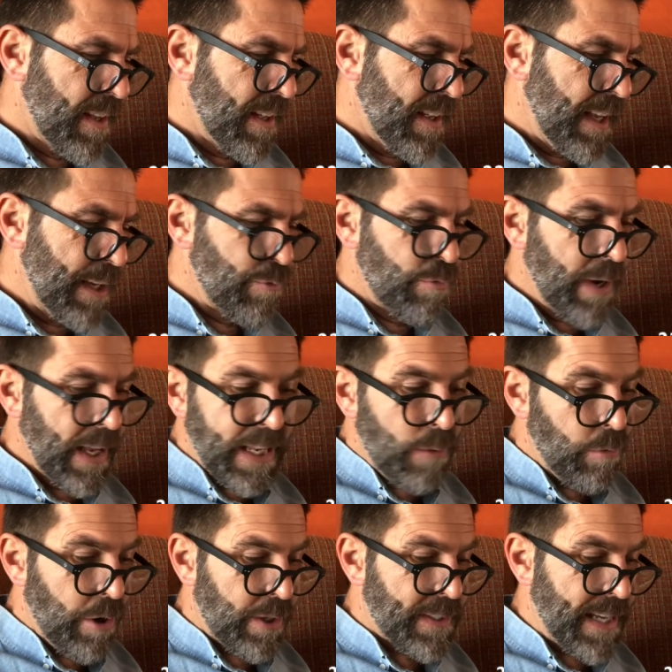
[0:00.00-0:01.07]
It rarely
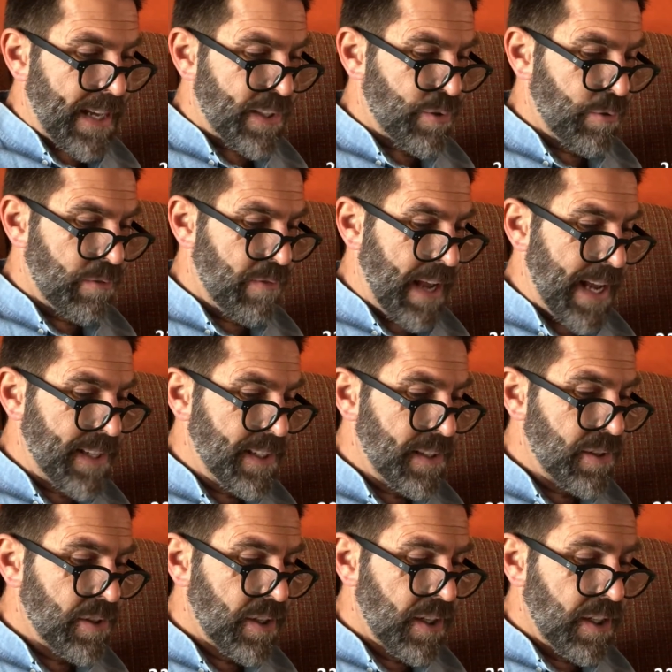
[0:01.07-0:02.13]
works out to
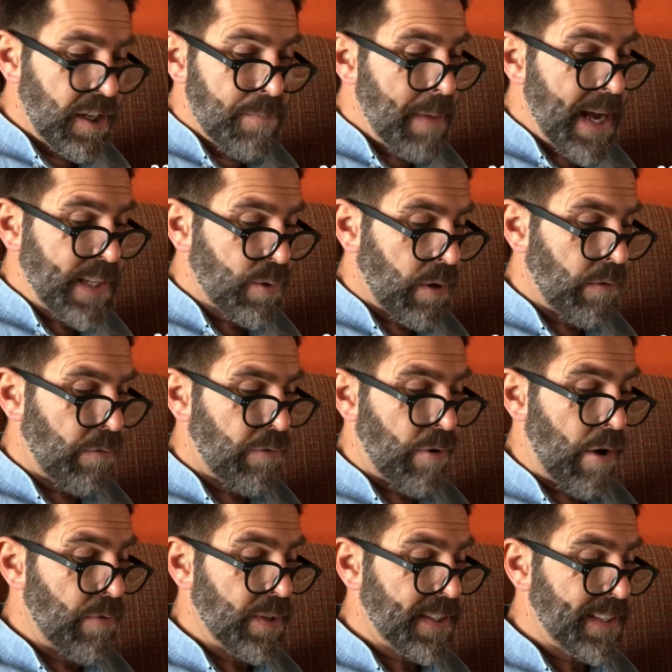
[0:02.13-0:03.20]
advantage. You may as well have
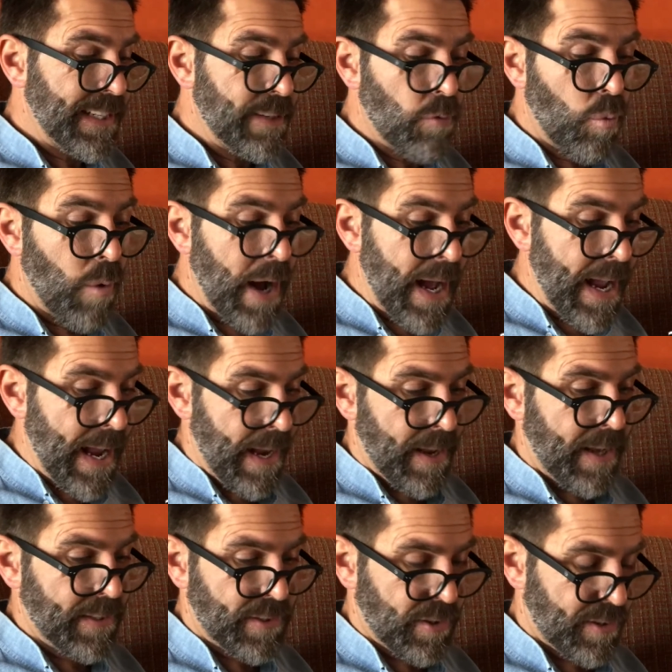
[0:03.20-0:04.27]
thrown the seed away
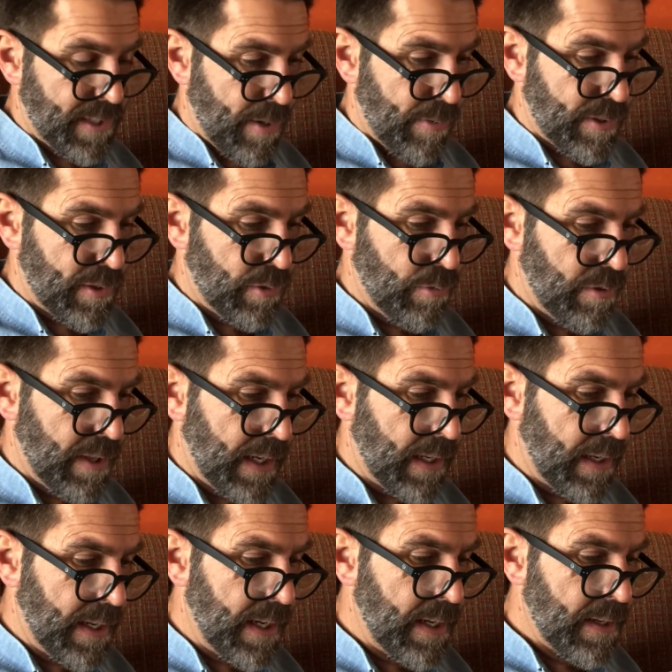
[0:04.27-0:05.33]
as to sow it too
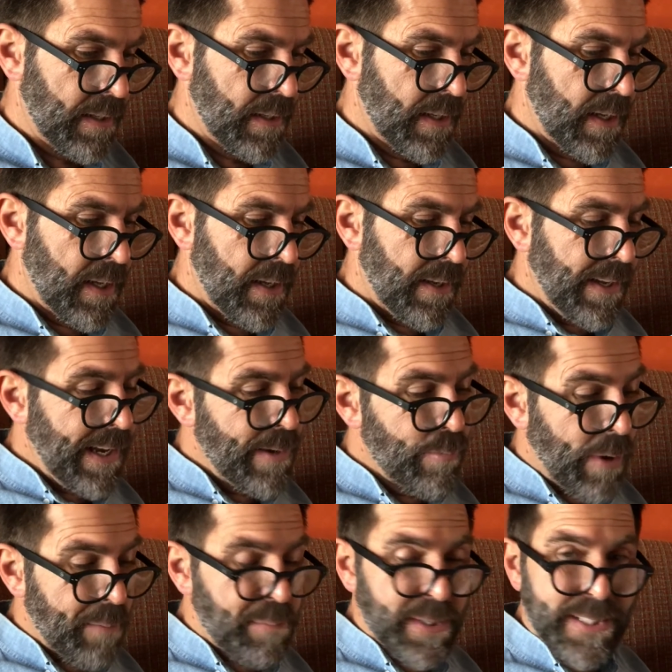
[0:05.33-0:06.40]
thickly. In
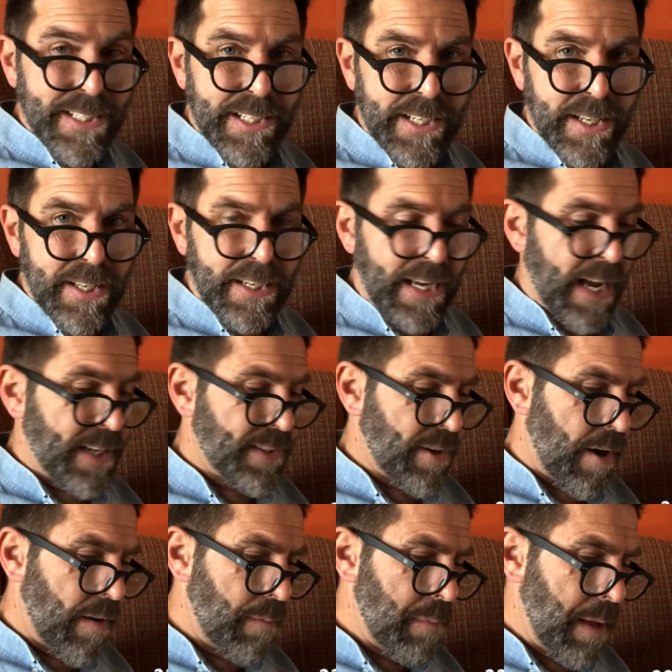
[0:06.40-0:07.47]
one particular case I
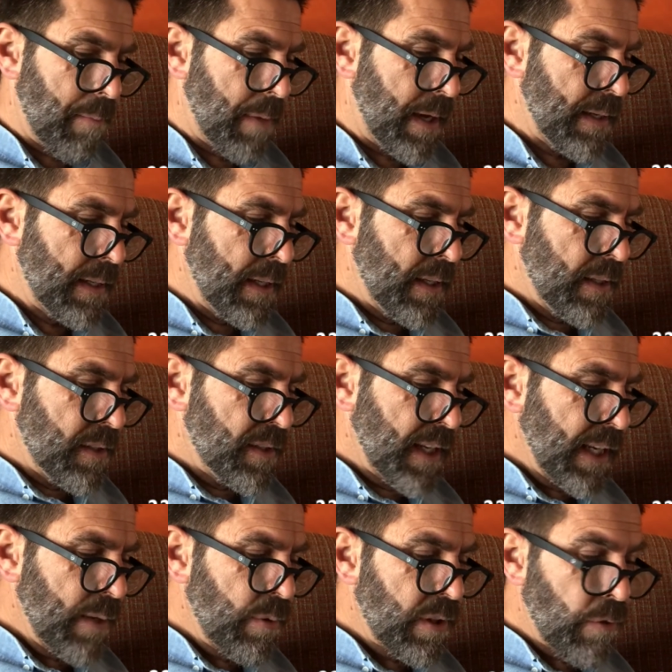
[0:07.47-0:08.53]
remember,
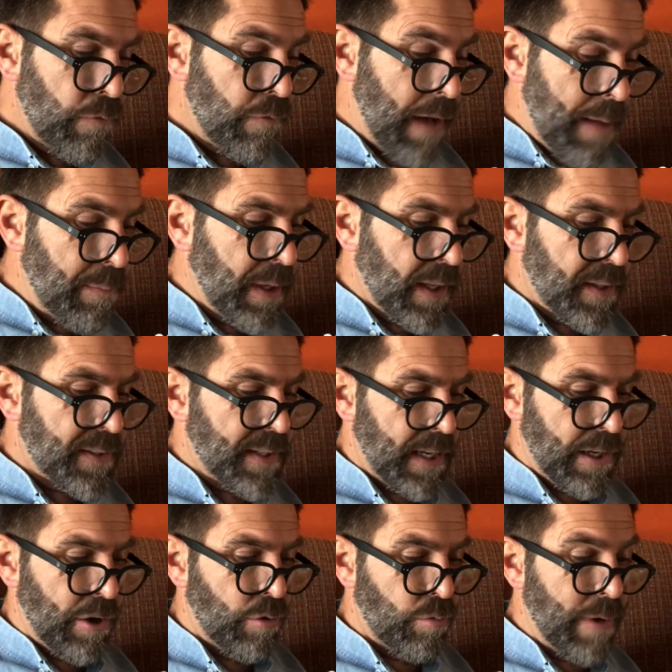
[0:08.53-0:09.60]
dealing with the fabulous and
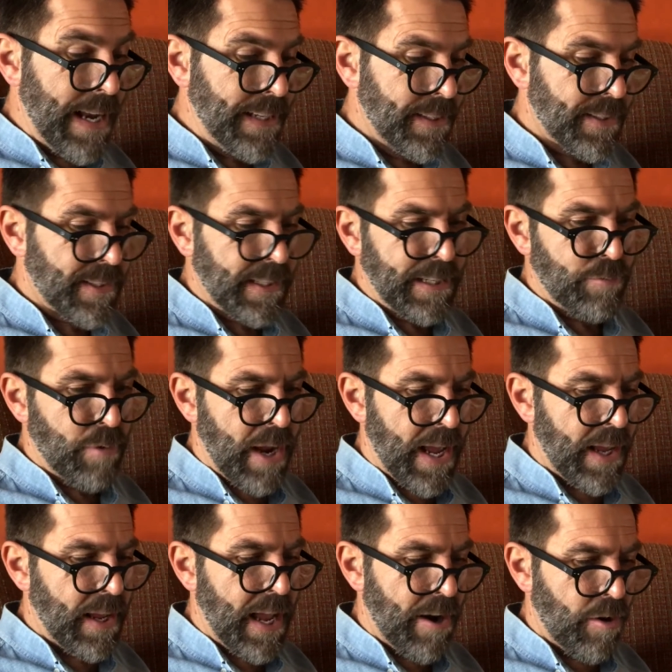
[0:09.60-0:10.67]
horrendously rare
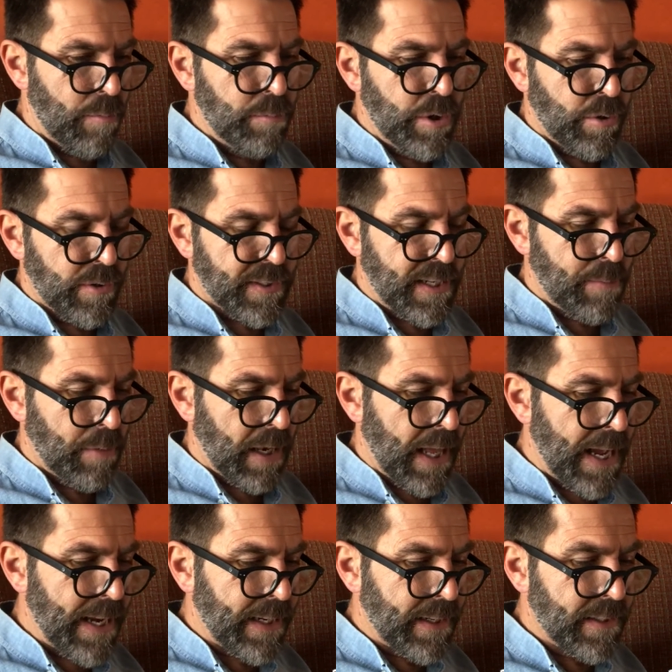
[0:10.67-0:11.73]
Eremurus
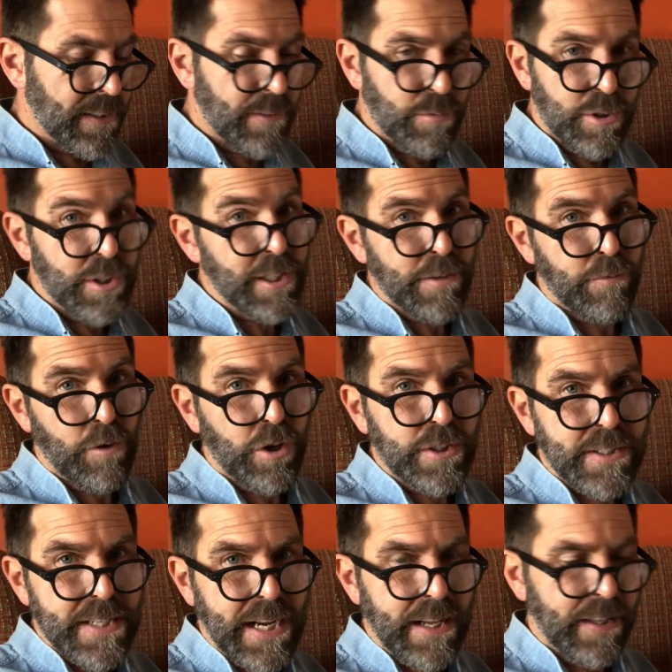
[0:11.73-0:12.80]
himalaicus, which is a
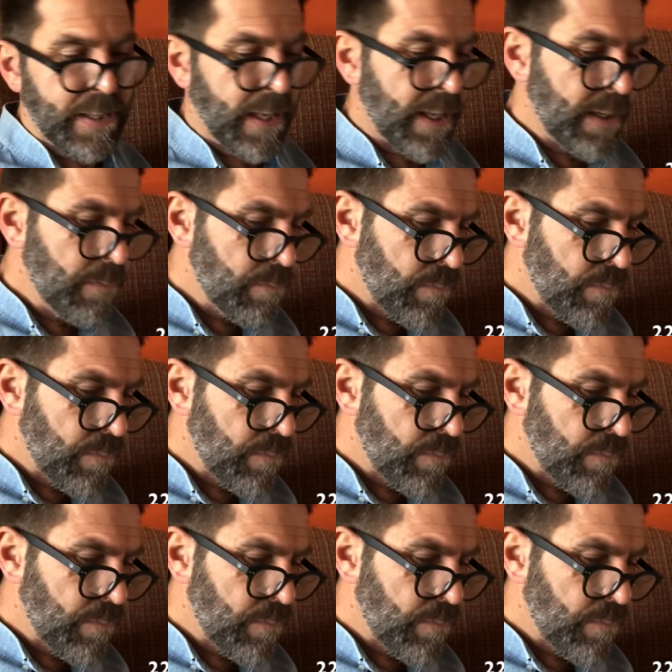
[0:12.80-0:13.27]
foxtail lily,